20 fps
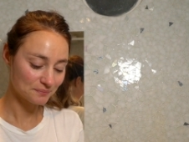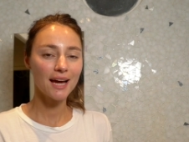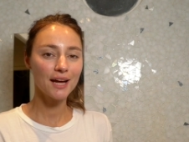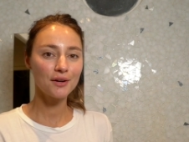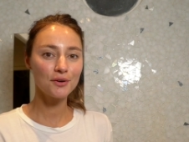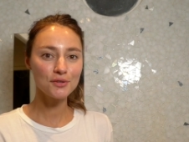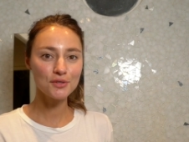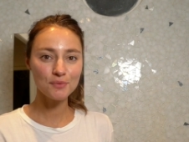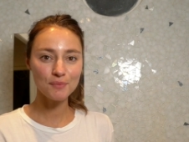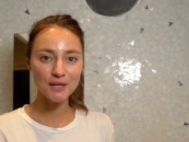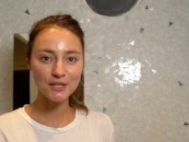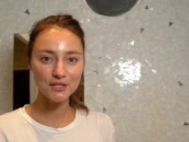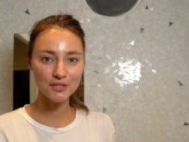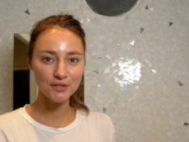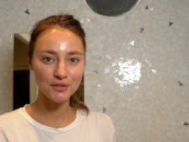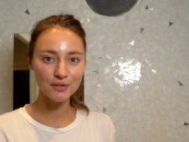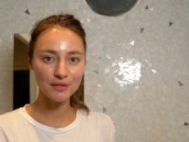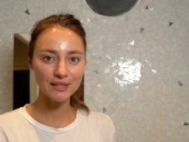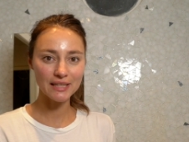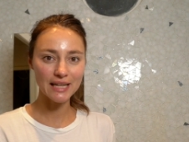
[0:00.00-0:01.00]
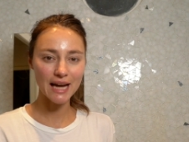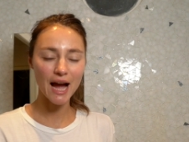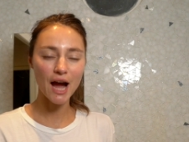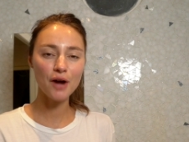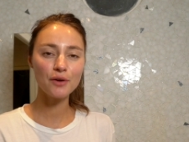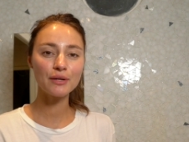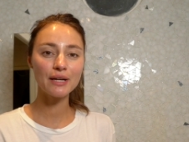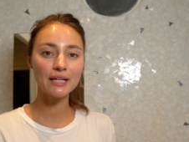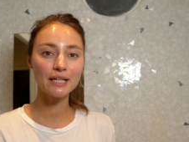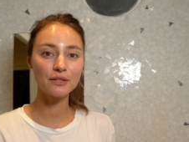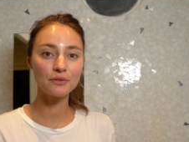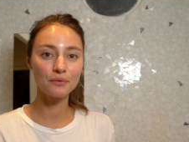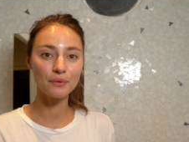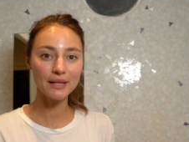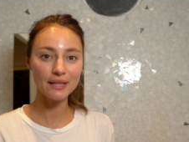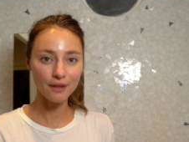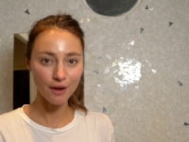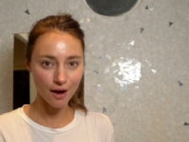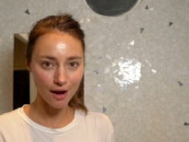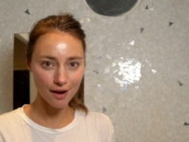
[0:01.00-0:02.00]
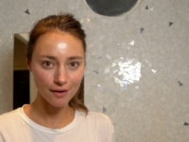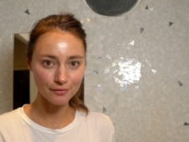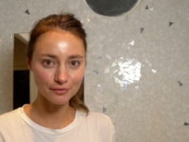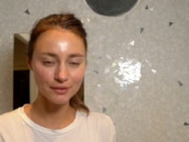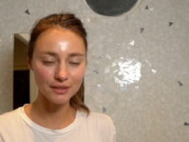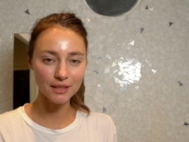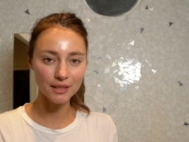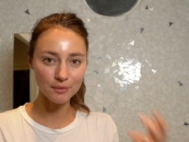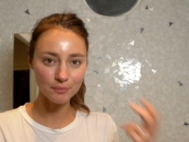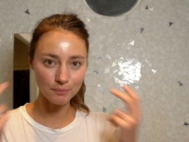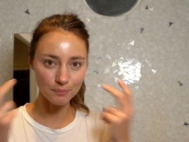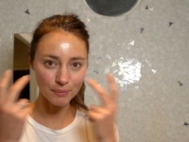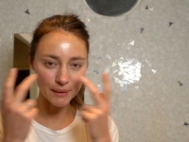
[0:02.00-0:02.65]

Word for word: I also mentioned earlier, how do I get rid of the